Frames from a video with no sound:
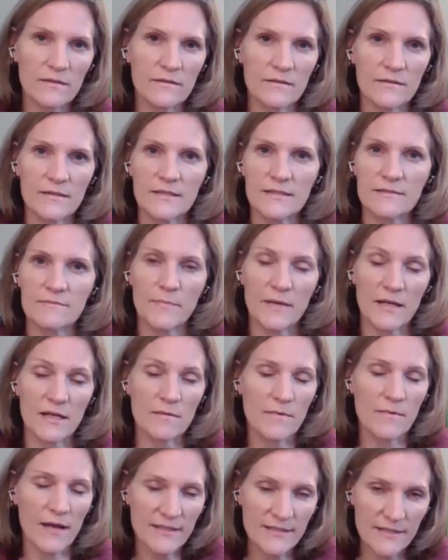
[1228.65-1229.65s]
There has been
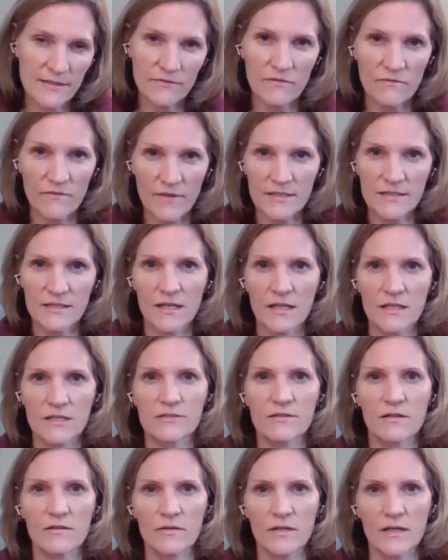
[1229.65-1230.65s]
a massive
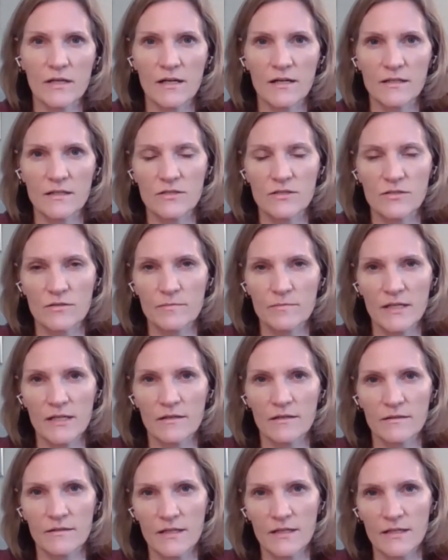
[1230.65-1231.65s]
investigation going on in Germany
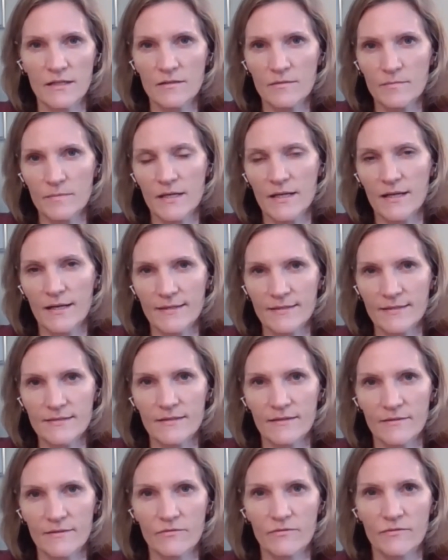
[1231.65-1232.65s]
all year because
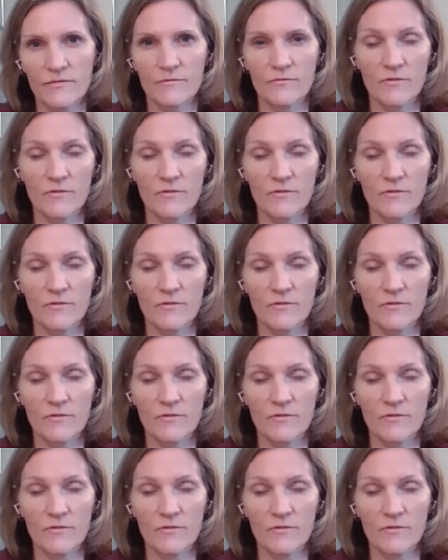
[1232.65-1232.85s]
of